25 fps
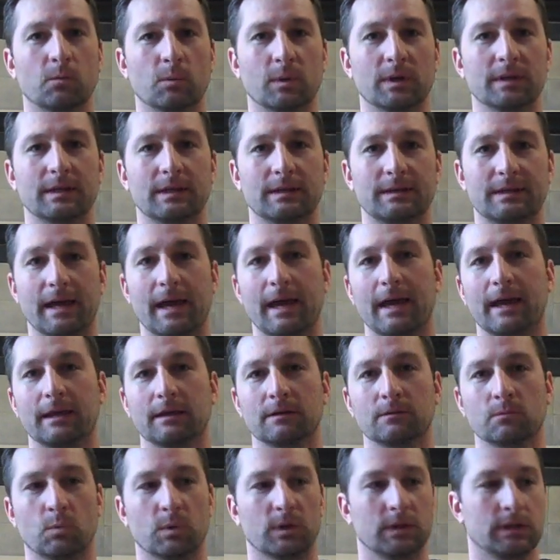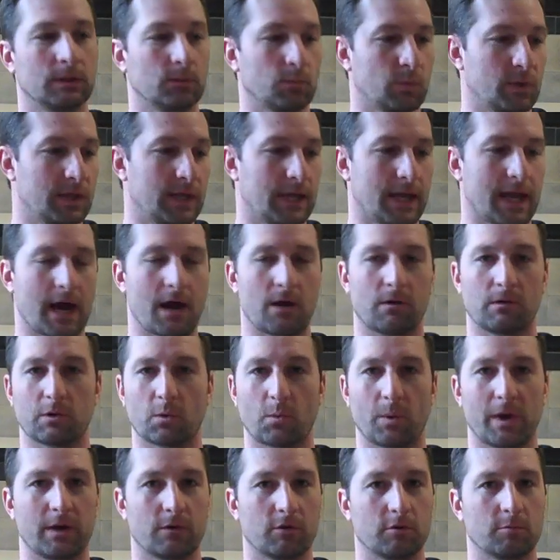win the day, win, win the hour in
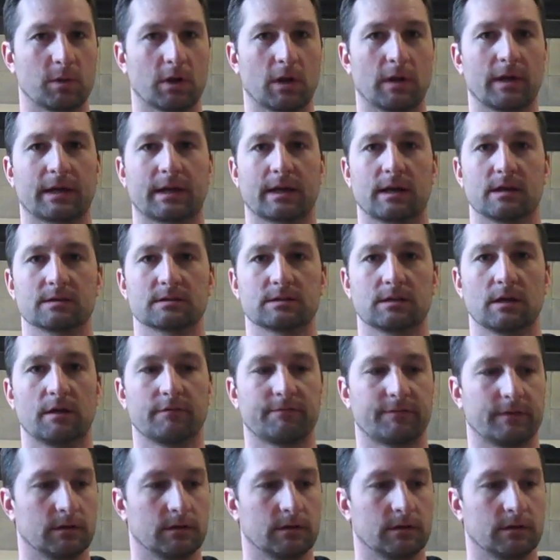the weight room and all that kind of stuff.